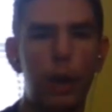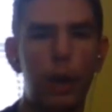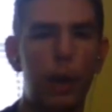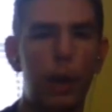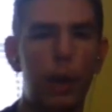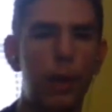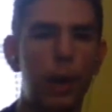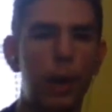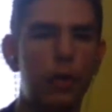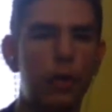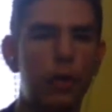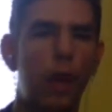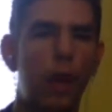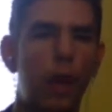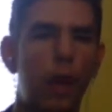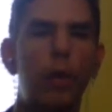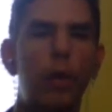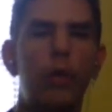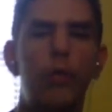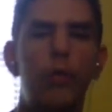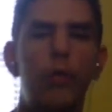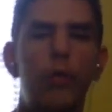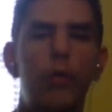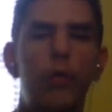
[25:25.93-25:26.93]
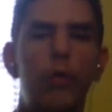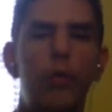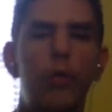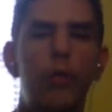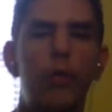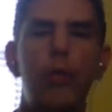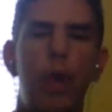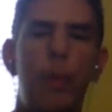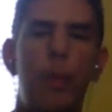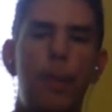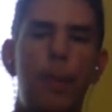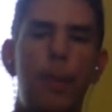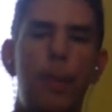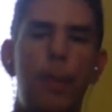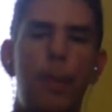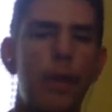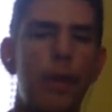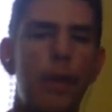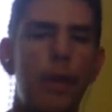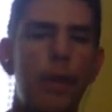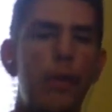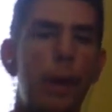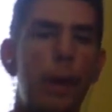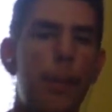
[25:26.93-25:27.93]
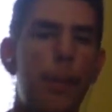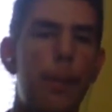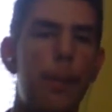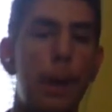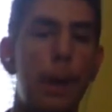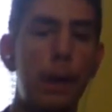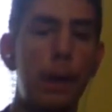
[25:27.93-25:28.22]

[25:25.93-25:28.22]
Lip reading: I don't know too much about it, but if I do get big